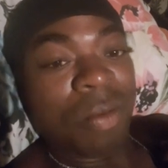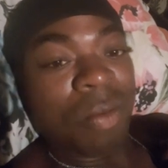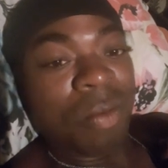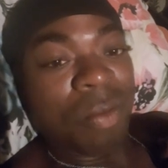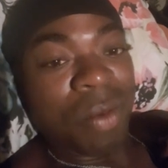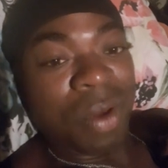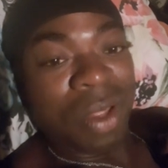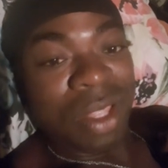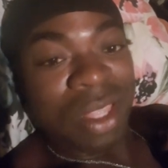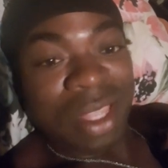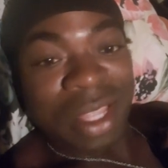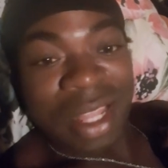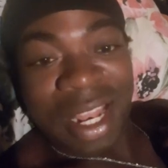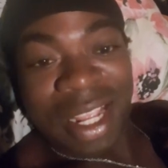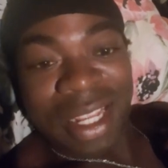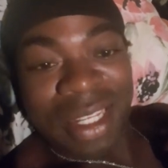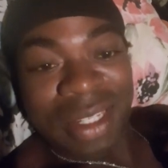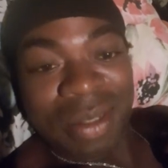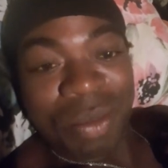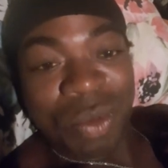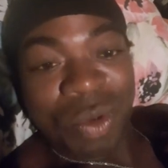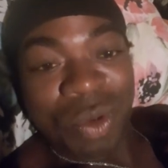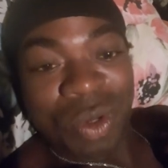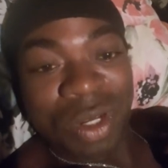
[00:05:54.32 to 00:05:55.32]
With
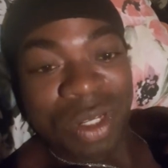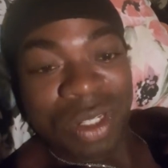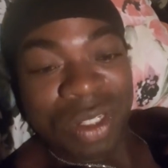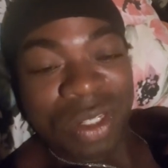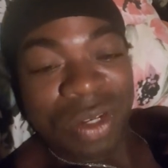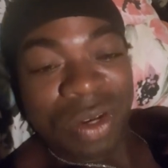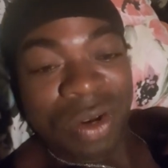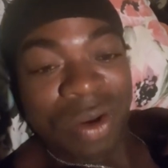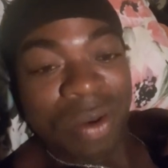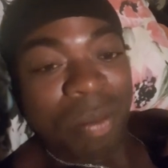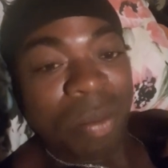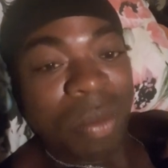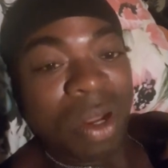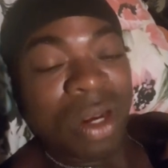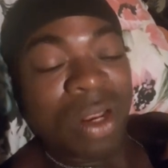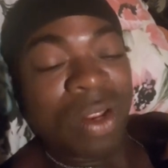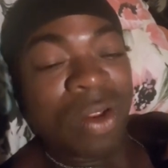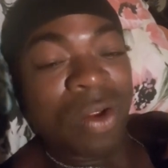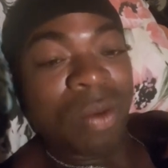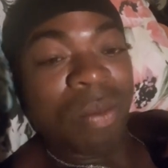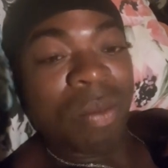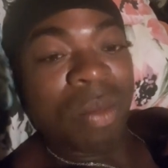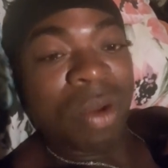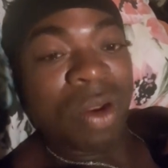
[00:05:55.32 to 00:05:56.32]
less mucus in your
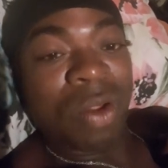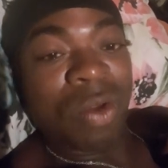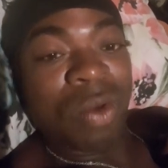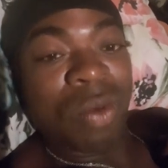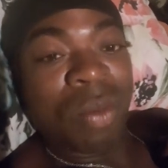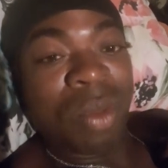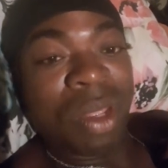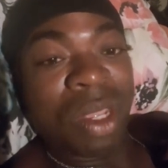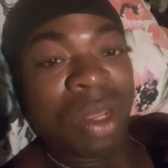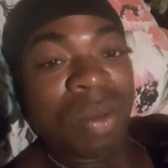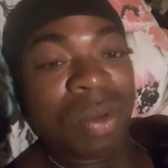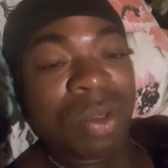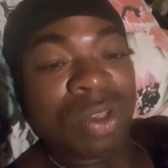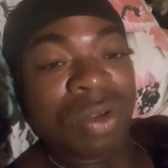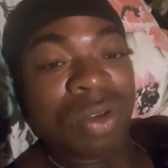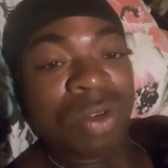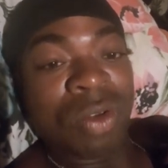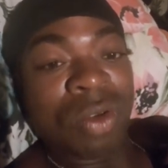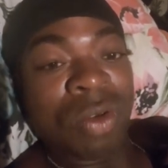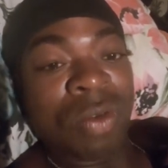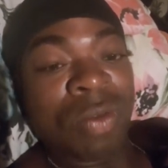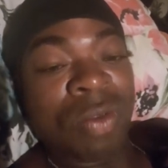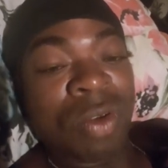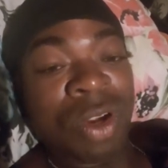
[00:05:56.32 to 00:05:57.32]
body will be able
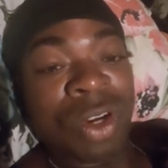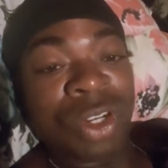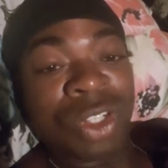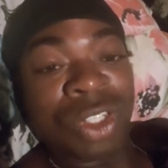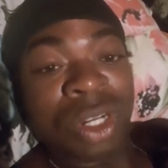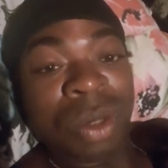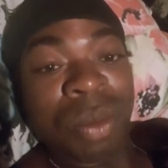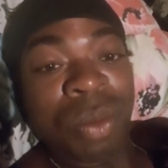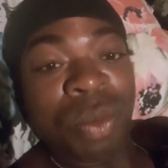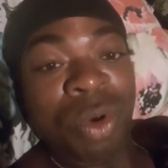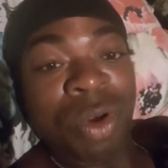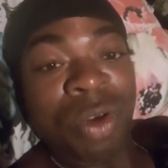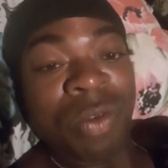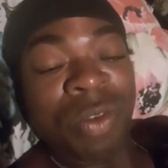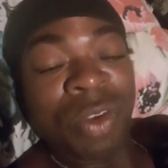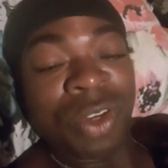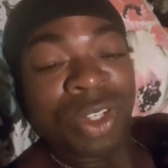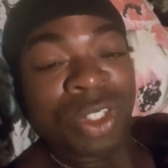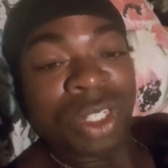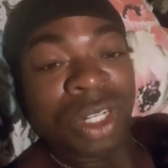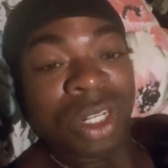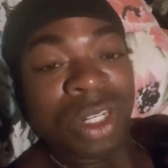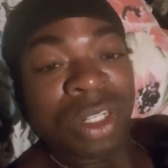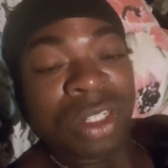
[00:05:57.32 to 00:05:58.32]
to function more
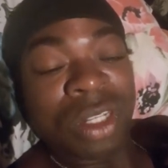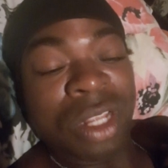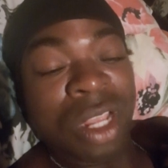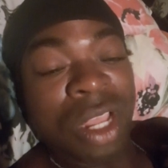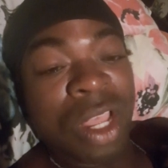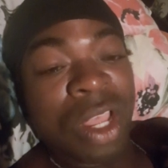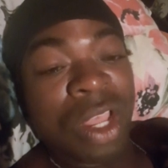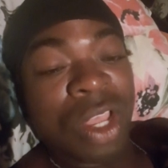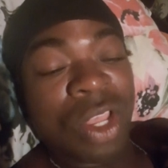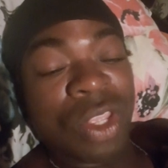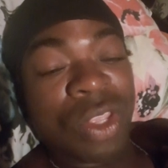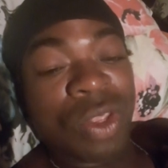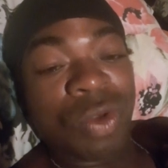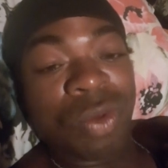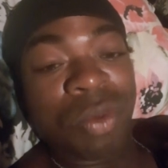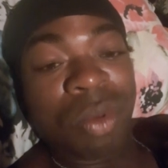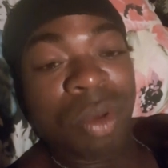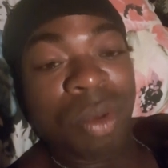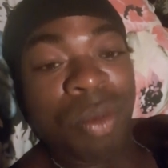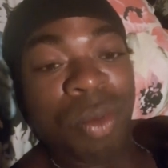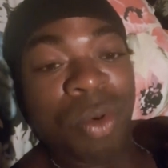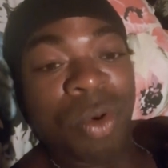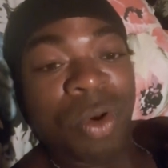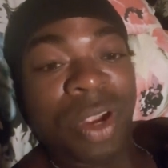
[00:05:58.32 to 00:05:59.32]
efficient. You'll
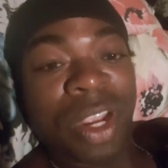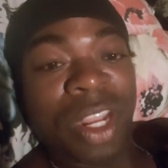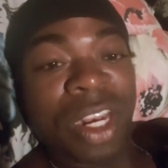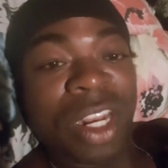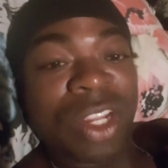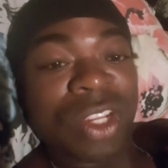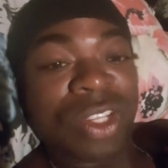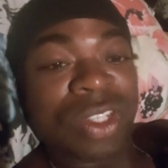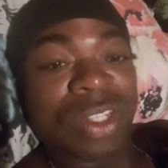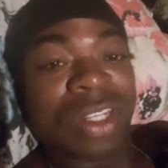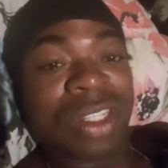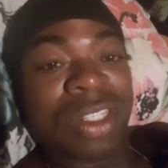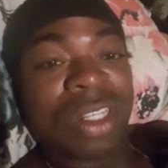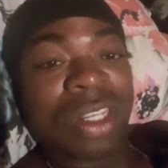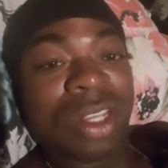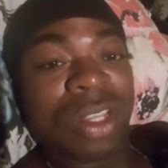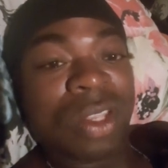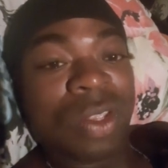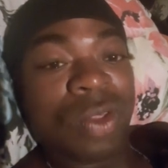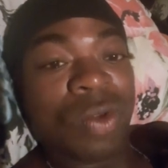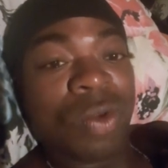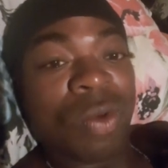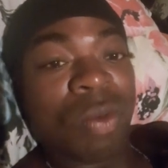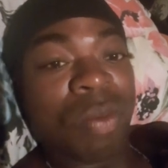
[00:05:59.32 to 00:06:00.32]
be more
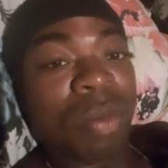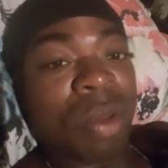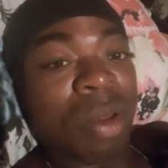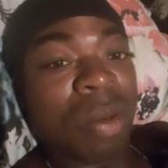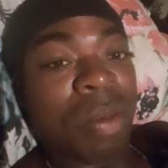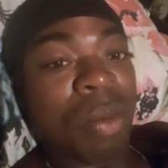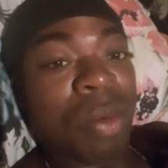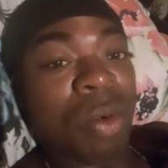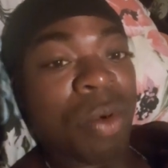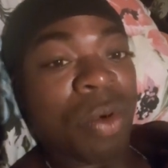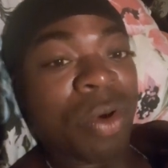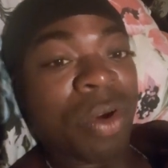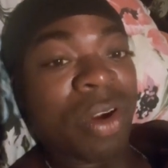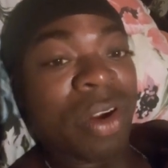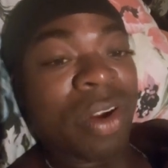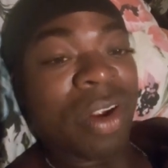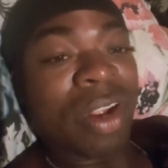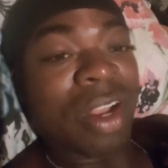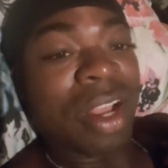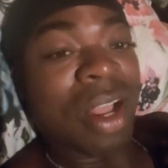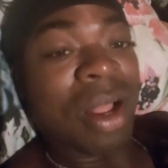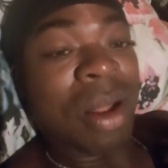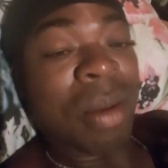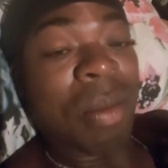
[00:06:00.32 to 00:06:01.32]
energetic. You'll be
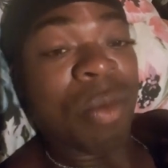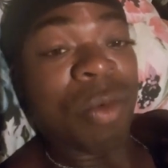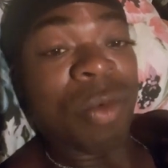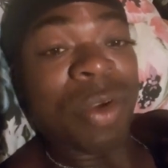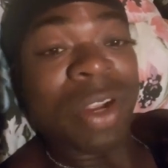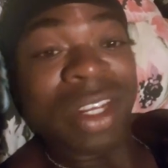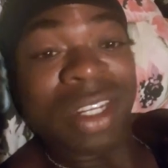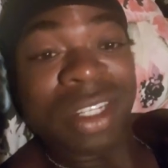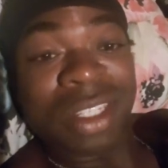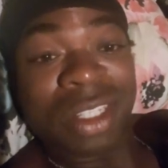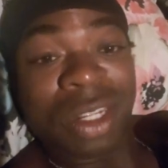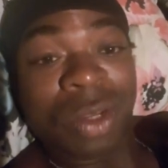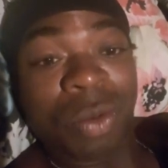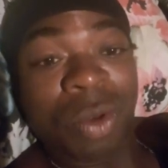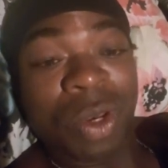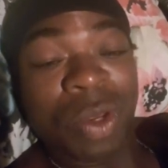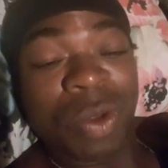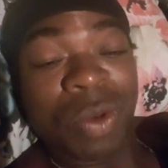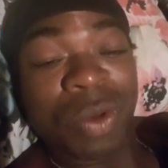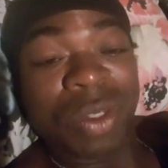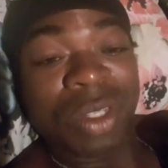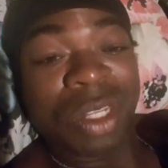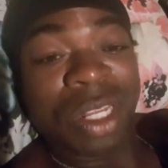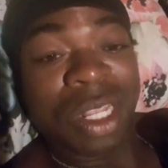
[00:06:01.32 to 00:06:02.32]
more rested
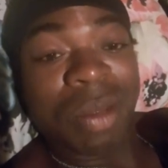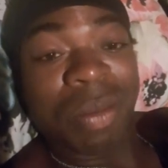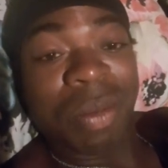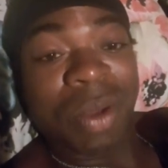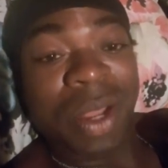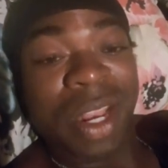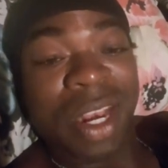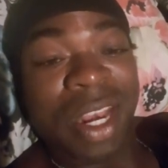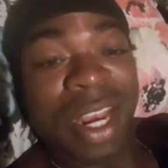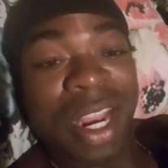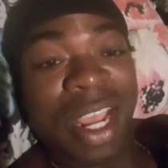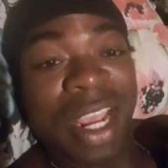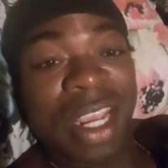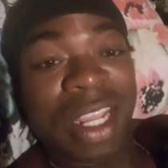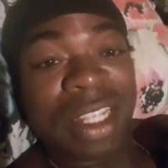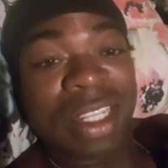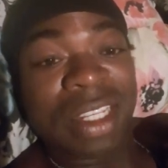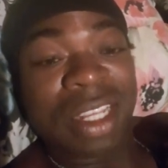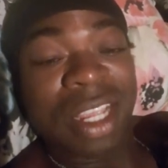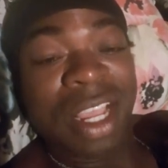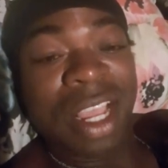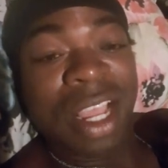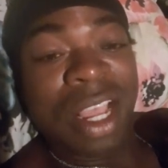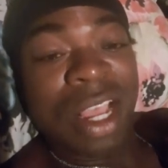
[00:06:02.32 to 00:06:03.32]
when you sleep at
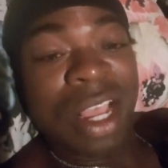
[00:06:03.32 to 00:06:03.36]
night.